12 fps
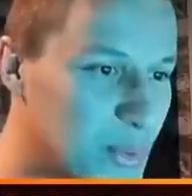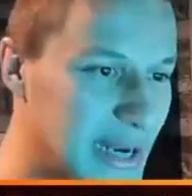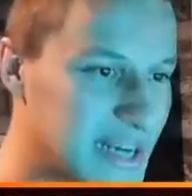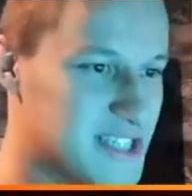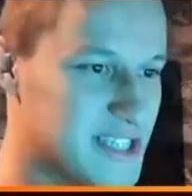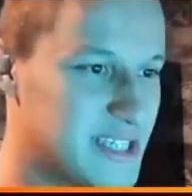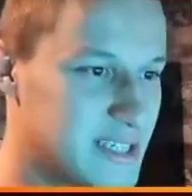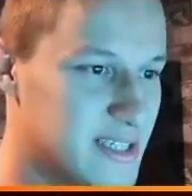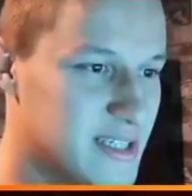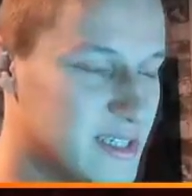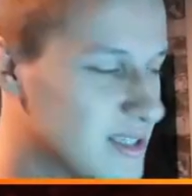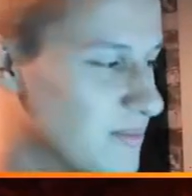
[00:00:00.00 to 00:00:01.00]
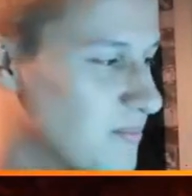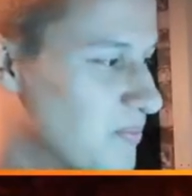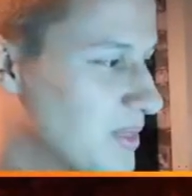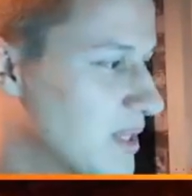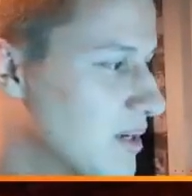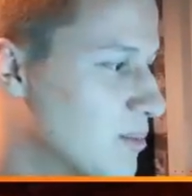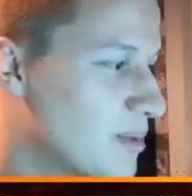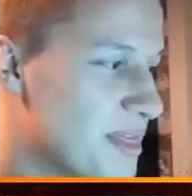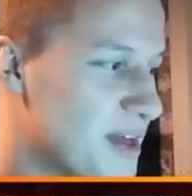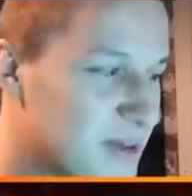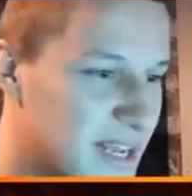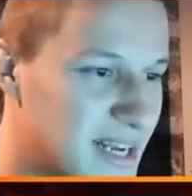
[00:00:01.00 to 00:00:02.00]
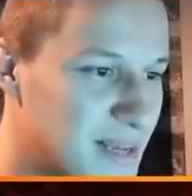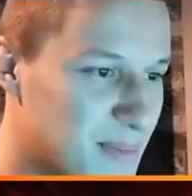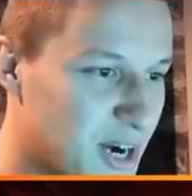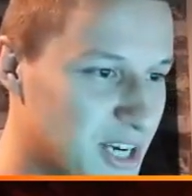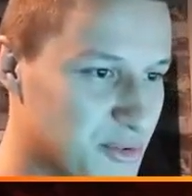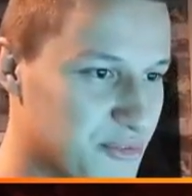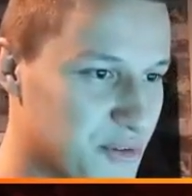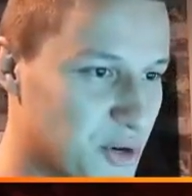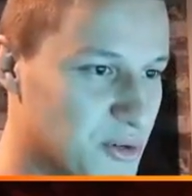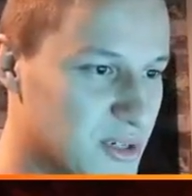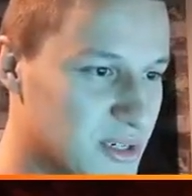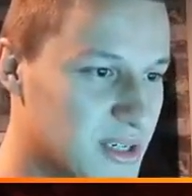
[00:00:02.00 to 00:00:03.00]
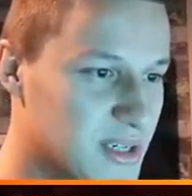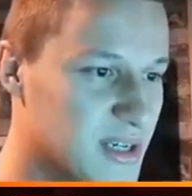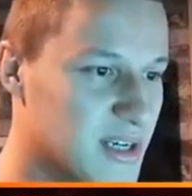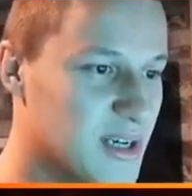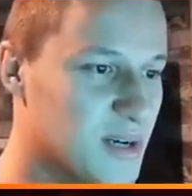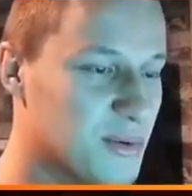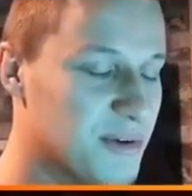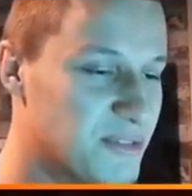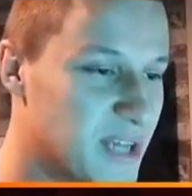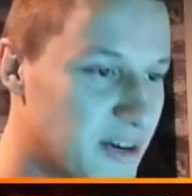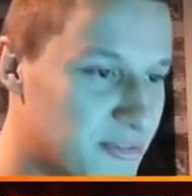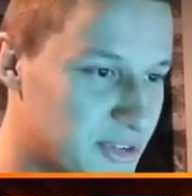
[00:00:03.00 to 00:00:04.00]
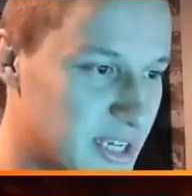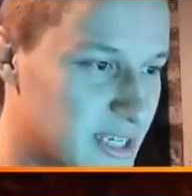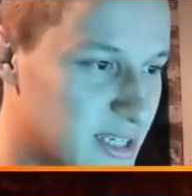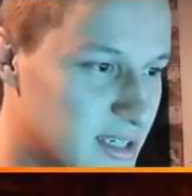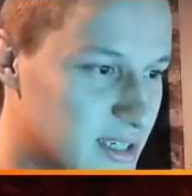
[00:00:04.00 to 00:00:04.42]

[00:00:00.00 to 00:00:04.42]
quality, without any microphone, with nothing